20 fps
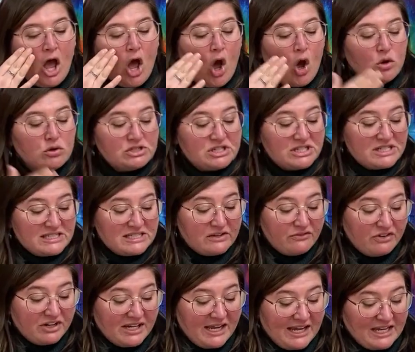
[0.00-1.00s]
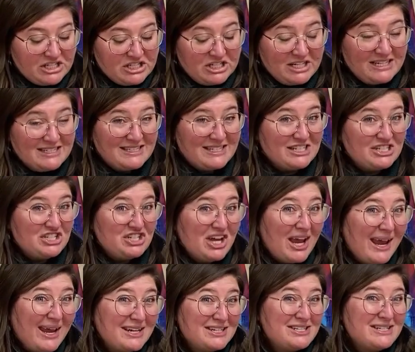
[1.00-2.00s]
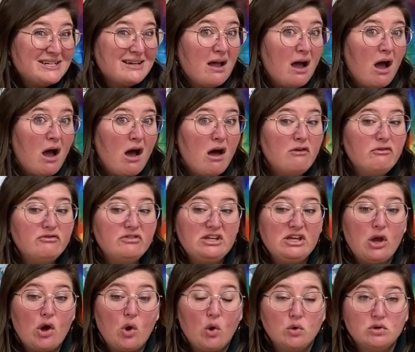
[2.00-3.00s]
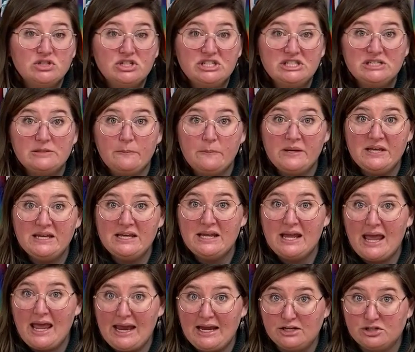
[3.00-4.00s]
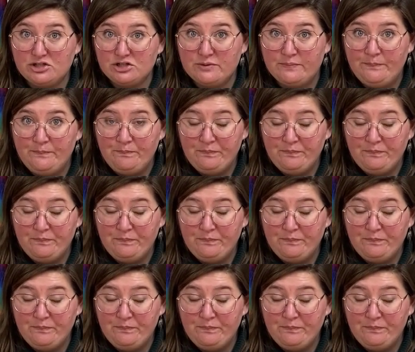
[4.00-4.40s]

Ocean acidification is the changing of the ocean's pH.